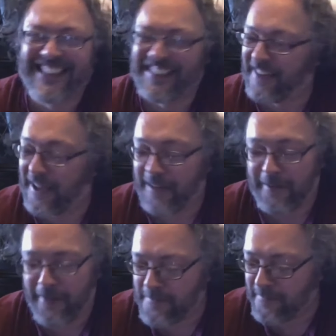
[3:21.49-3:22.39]
No, my
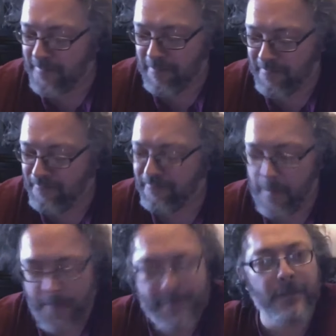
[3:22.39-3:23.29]
sons, my son
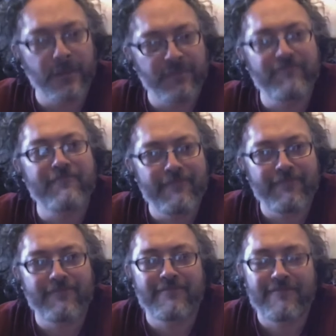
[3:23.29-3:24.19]
Jeremiah and I
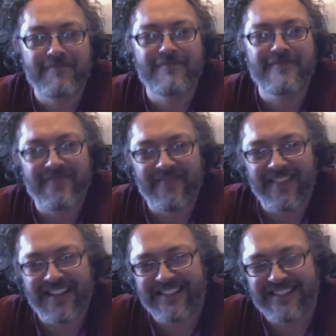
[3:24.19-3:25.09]
used to watch. I mean, I
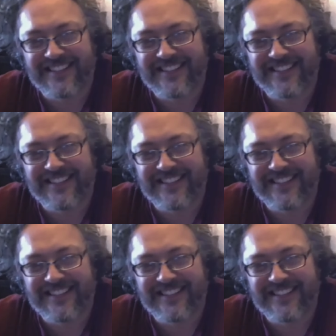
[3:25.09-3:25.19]
remember the